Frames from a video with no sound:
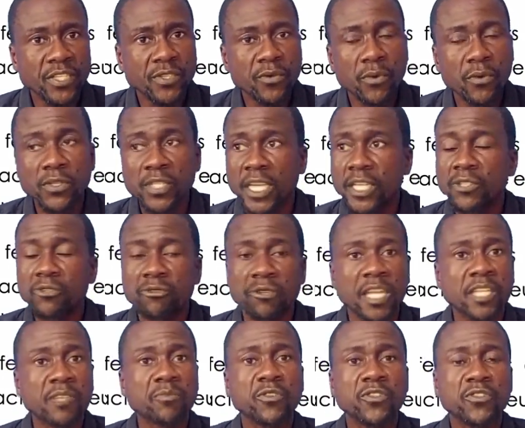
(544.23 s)
water into the
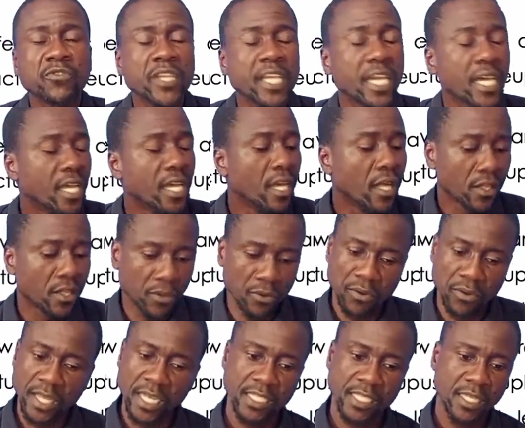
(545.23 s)
atmosphere through
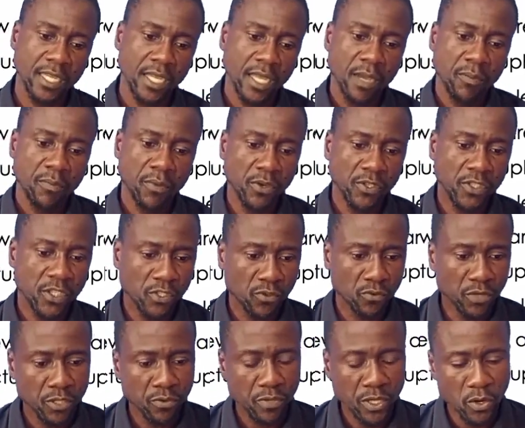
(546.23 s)
that process
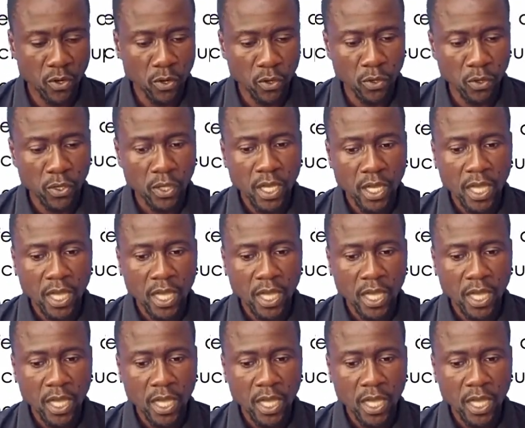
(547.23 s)
which we call